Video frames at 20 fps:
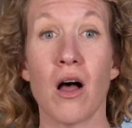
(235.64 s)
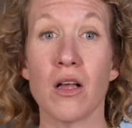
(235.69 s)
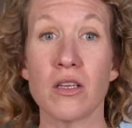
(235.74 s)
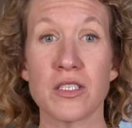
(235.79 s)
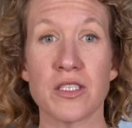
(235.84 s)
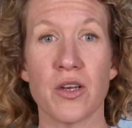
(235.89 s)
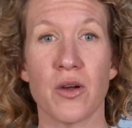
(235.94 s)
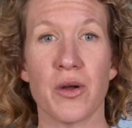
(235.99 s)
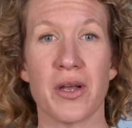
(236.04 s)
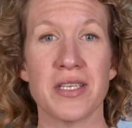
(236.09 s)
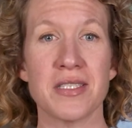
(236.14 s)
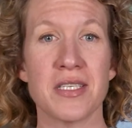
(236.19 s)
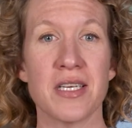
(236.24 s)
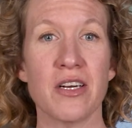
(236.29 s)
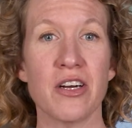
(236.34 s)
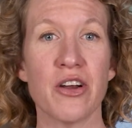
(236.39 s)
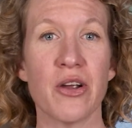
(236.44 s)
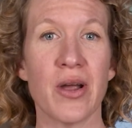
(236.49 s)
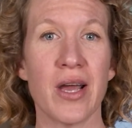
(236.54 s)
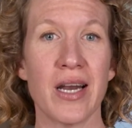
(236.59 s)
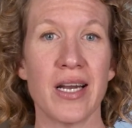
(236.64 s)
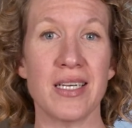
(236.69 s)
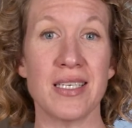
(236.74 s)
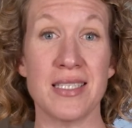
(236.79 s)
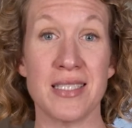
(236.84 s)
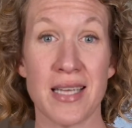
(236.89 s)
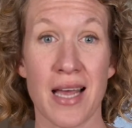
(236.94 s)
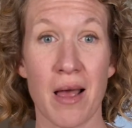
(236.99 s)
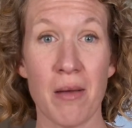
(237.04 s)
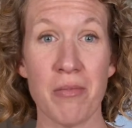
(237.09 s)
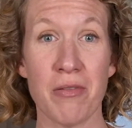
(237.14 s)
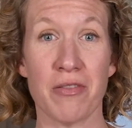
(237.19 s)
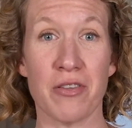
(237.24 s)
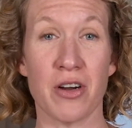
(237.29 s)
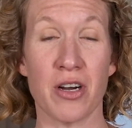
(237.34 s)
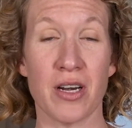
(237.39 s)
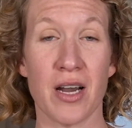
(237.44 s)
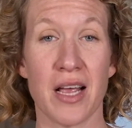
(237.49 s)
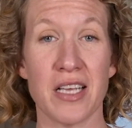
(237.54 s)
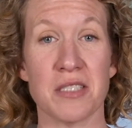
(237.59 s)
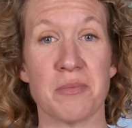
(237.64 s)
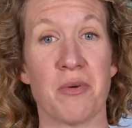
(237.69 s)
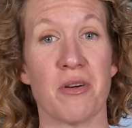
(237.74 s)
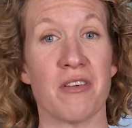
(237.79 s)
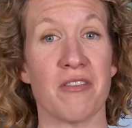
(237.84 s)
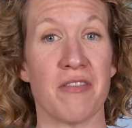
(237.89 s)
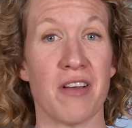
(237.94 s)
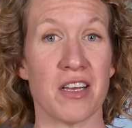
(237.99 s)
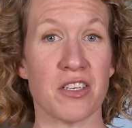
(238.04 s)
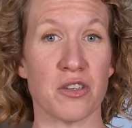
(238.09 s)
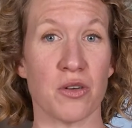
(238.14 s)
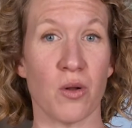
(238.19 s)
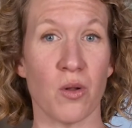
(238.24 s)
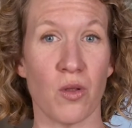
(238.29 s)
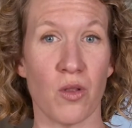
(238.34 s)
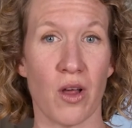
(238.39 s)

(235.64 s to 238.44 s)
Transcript: Also, consider creating depth for a nice professional